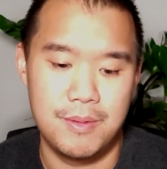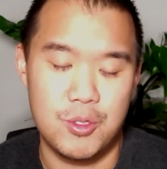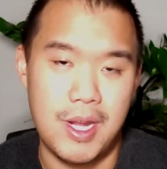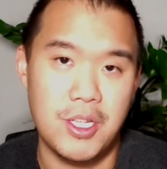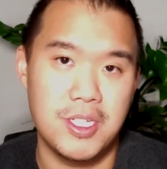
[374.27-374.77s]

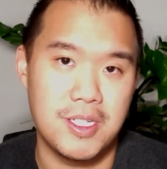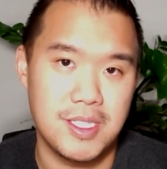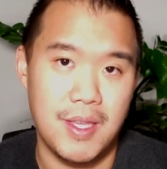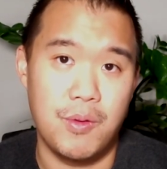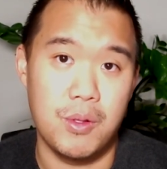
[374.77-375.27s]
strategy can
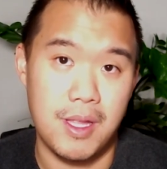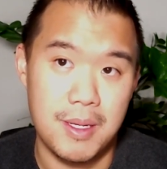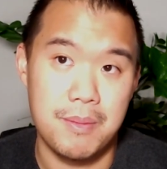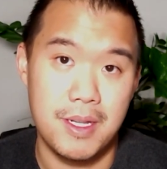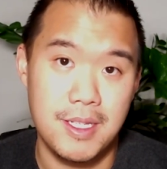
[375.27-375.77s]
save you a
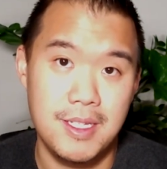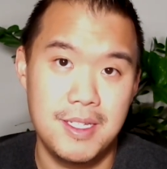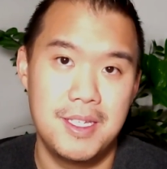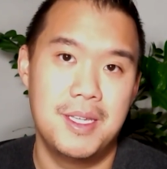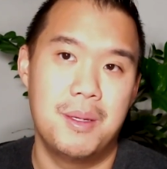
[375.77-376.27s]
lot of money,
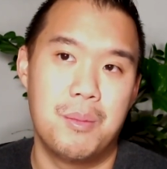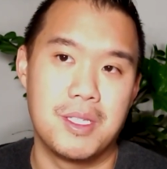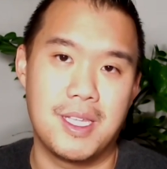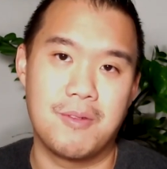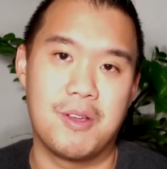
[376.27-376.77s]
but
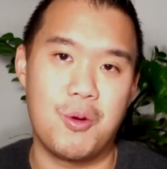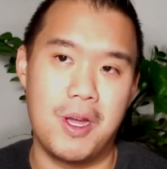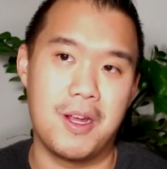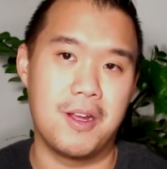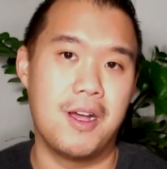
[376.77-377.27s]
it's going to
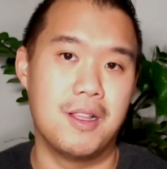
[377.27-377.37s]
require